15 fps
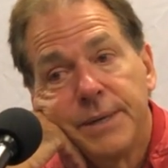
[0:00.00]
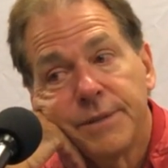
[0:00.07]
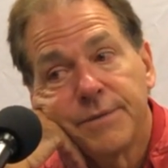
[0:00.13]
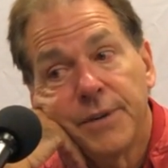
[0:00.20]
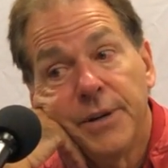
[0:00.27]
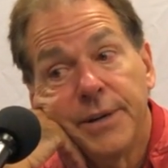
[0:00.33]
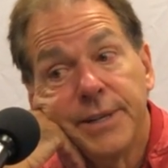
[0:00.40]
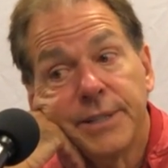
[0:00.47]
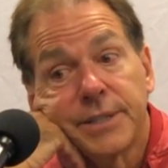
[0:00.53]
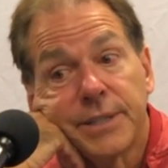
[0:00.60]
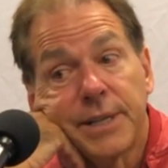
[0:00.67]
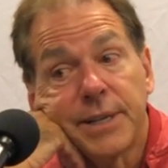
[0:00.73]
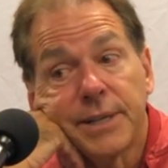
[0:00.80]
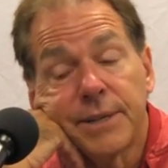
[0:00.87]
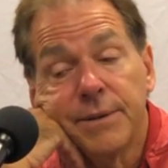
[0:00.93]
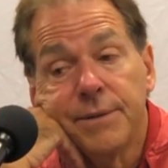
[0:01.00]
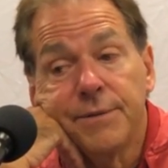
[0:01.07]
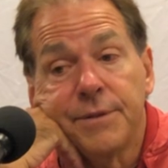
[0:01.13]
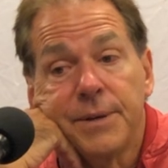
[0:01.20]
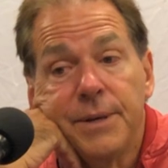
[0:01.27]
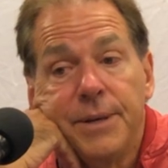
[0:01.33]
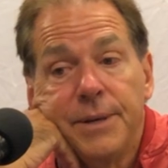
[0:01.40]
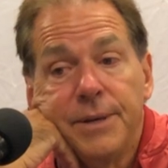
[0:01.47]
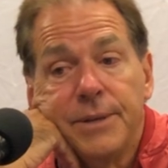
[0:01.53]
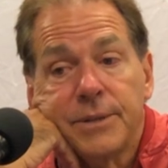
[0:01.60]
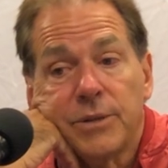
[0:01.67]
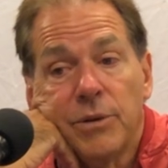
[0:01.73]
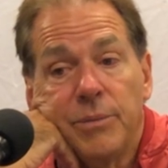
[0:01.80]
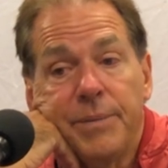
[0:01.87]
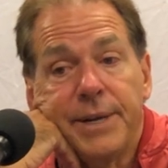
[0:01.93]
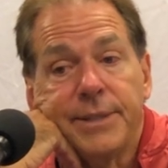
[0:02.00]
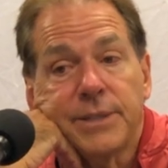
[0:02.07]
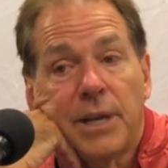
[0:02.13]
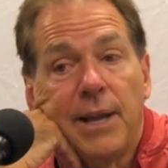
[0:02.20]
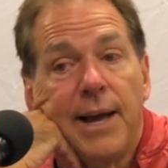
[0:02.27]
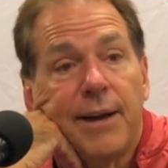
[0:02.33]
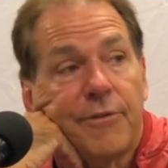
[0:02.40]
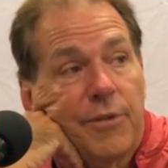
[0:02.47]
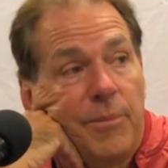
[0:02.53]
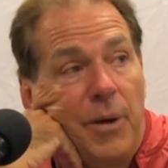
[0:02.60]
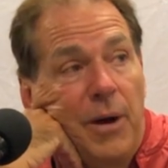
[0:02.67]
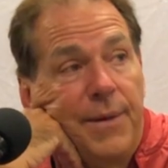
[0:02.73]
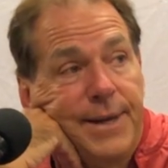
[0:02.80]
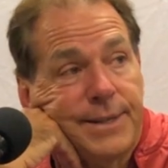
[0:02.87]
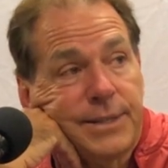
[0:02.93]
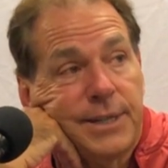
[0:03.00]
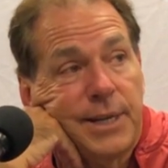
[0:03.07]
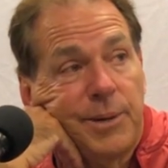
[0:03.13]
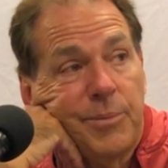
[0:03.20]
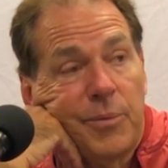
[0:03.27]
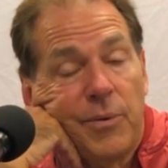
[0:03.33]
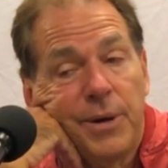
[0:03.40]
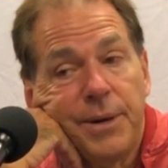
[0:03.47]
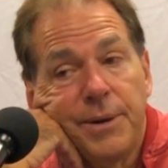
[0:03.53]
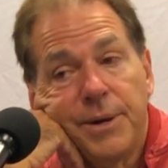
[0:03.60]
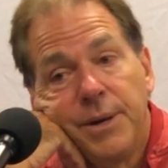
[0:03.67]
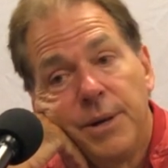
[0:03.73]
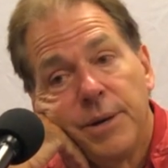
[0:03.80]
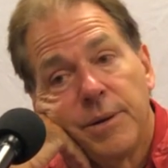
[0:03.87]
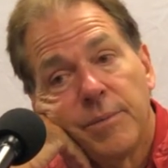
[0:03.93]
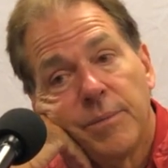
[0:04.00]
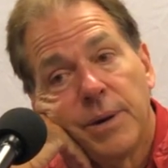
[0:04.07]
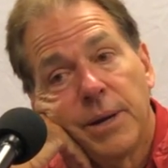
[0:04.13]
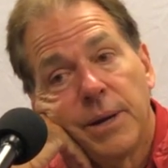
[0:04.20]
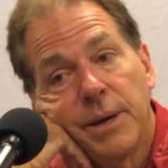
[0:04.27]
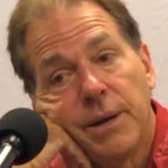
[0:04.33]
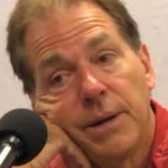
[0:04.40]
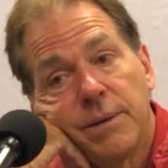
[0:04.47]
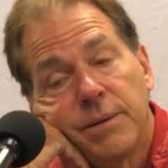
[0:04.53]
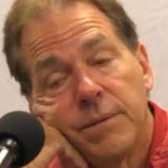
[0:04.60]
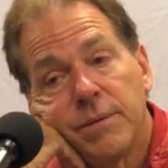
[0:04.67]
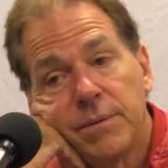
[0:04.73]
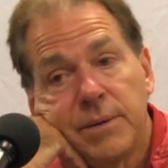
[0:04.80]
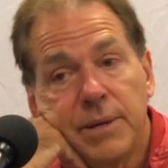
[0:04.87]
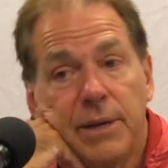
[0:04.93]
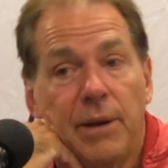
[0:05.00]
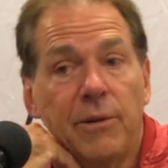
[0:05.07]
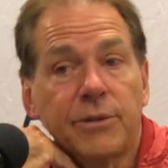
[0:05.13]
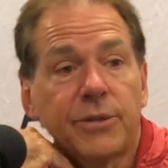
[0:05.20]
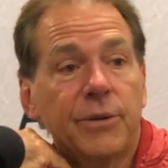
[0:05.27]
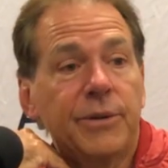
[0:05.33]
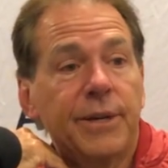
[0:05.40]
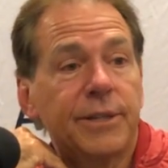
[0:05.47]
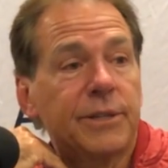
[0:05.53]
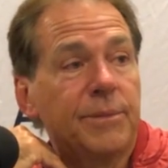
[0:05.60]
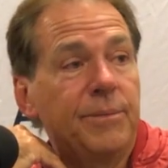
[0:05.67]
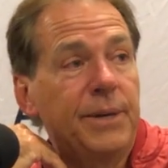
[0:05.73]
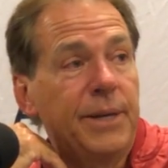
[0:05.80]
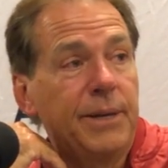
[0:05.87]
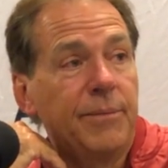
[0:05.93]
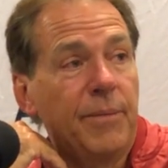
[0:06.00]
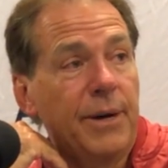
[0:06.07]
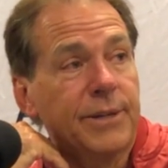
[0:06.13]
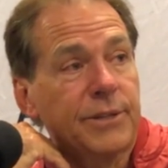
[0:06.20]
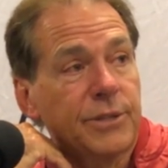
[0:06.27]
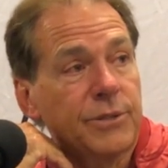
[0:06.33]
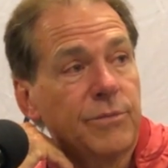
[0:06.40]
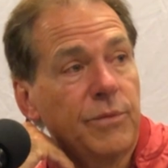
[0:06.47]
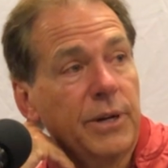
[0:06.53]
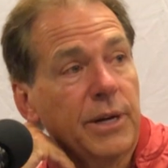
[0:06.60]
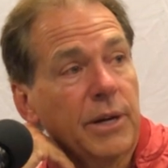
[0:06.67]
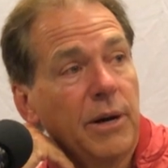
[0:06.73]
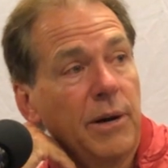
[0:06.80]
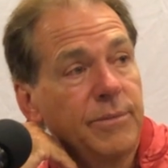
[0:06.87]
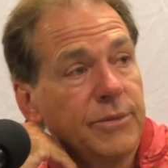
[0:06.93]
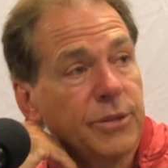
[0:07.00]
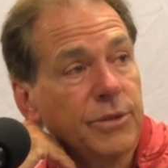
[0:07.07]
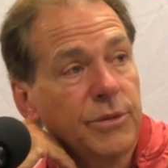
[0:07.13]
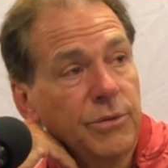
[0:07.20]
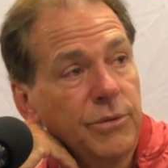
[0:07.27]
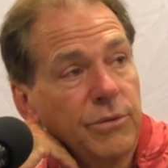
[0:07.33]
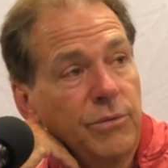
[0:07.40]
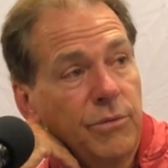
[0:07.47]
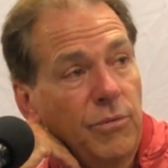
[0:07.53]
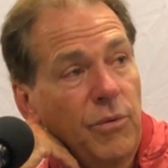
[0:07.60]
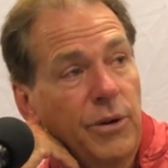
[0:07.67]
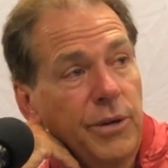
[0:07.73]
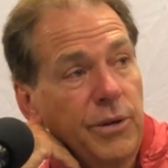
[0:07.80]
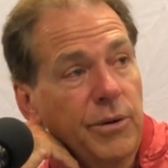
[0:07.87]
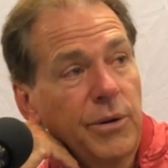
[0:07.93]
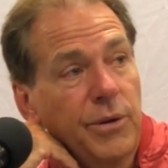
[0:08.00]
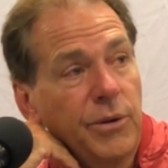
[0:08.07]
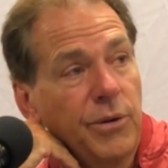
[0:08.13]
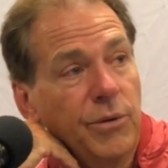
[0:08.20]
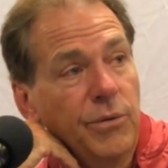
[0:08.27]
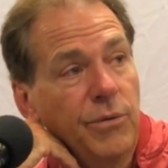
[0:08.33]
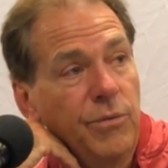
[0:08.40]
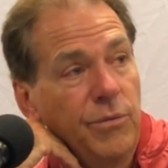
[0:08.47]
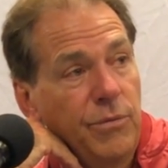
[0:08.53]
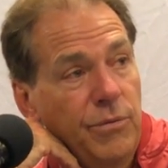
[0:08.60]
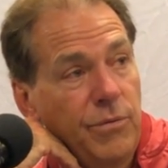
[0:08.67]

It's very instinctive. So it means a lot from all that standpoint. But it also doesn't mean much when it comes to what are you going to do